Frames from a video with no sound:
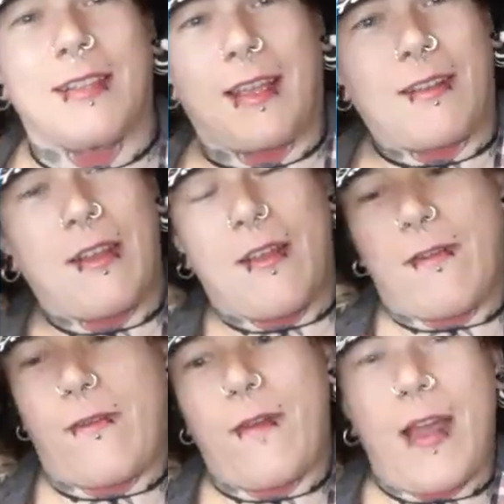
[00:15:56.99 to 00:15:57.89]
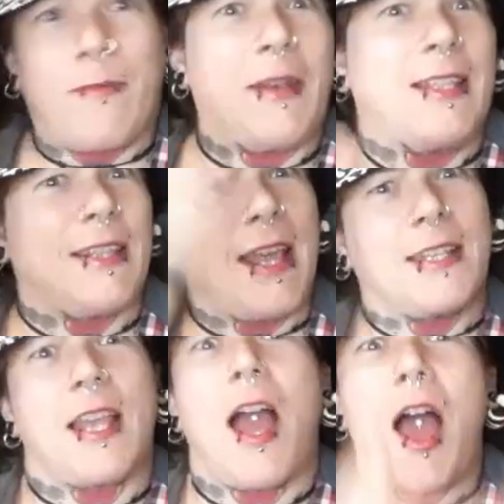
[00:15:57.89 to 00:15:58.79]
Like five minutes
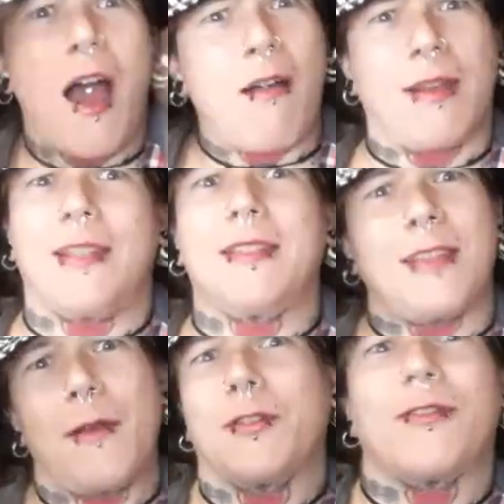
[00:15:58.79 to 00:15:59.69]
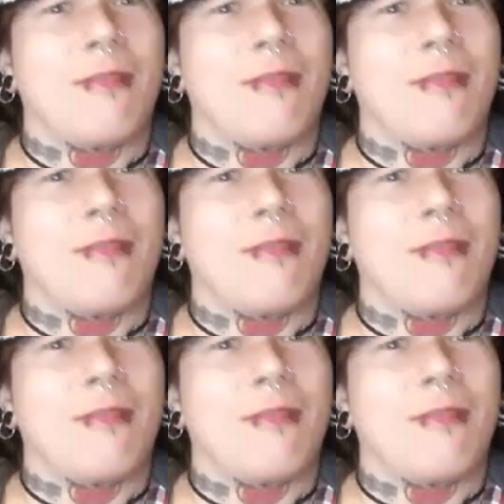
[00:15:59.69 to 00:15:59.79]
later, oh, it's so